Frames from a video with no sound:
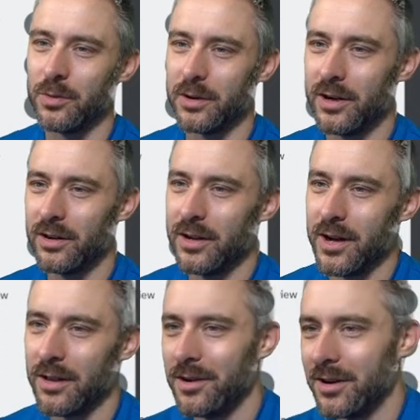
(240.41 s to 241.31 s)
nearly
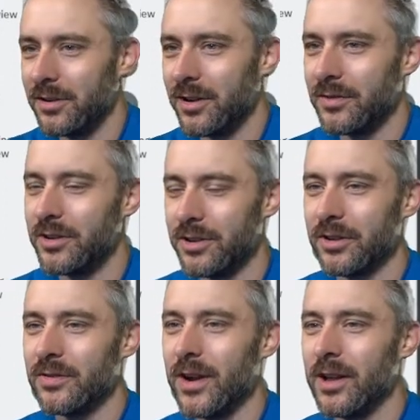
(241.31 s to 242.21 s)
not large enough to
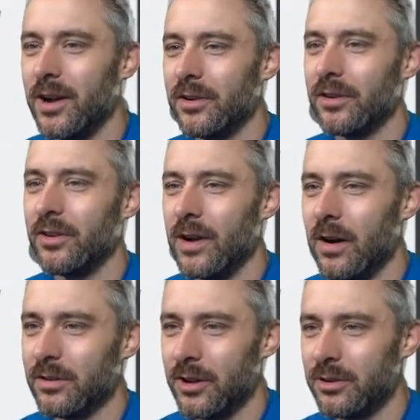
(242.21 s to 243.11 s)
justify the hundreds of
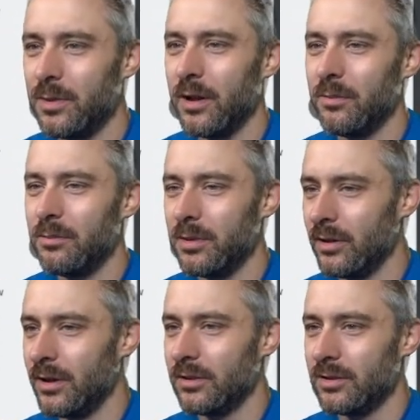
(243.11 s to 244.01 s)
hours I spent
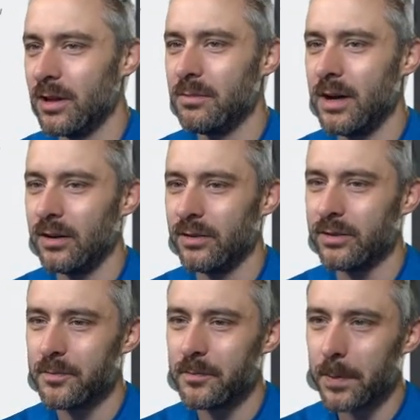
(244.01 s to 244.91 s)
building said models.
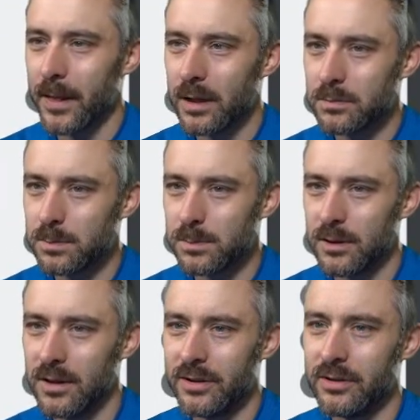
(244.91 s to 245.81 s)

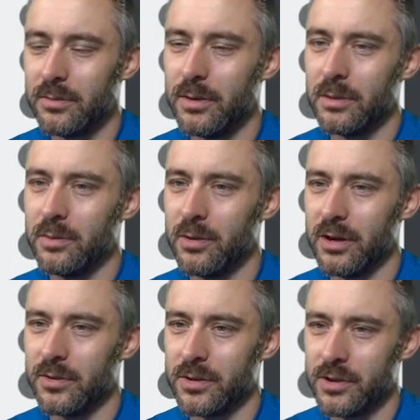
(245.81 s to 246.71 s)
Less than minimum
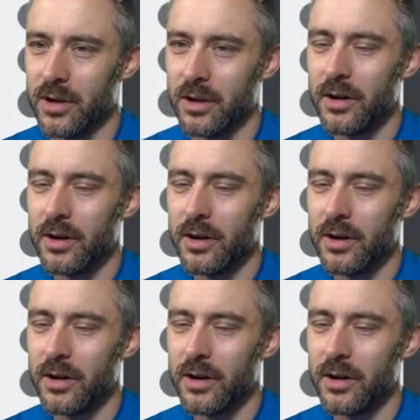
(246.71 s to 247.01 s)
wage for sure.